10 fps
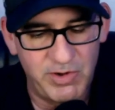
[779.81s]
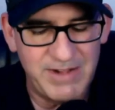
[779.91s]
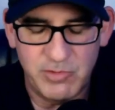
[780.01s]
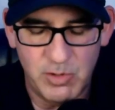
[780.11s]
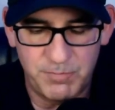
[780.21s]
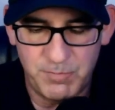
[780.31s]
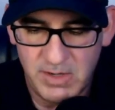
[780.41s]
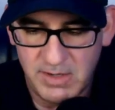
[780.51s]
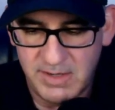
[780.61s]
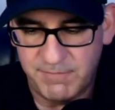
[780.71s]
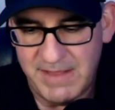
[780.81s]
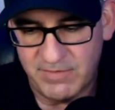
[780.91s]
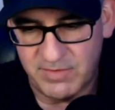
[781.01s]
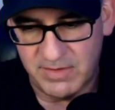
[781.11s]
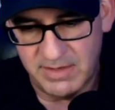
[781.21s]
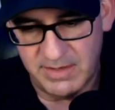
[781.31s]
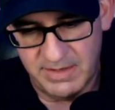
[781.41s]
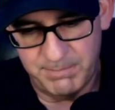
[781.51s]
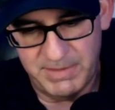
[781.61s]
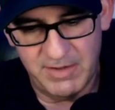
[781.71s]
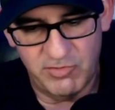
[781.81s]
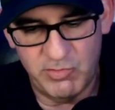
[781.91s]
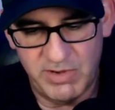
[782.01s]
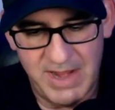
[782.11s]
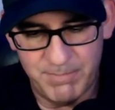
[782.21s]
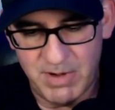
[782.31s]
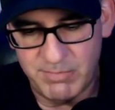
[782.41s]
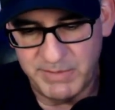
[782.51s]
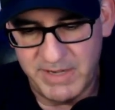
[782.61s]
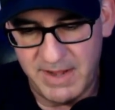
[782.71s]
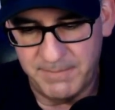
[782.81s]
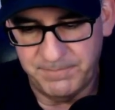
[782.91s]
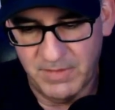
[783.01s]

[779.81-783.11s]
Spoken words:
I don't know if that's a big issue or not. Probably not.